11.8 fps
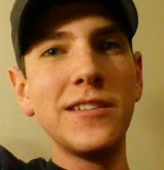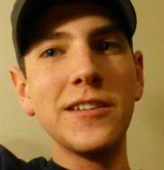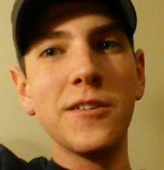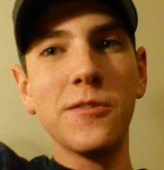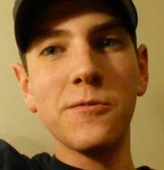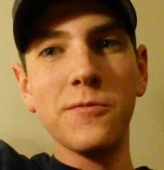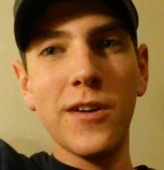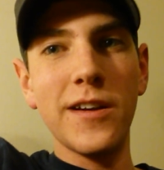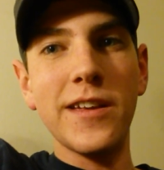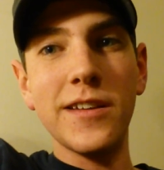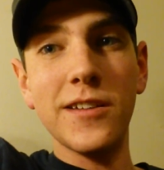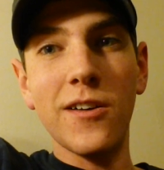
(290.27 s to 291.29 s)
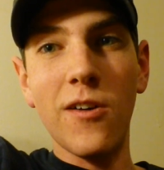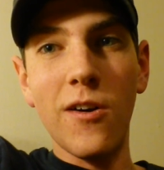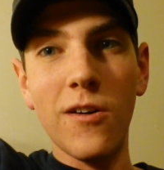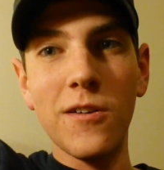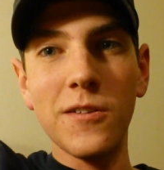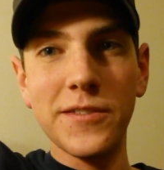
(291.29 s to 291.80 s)
to go run it
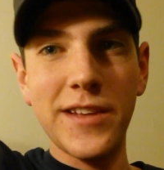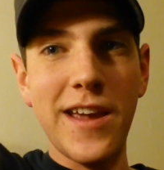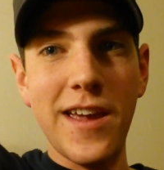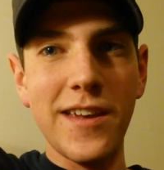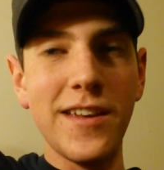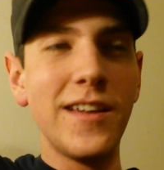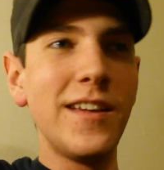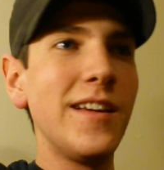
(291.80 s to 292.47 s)
all day.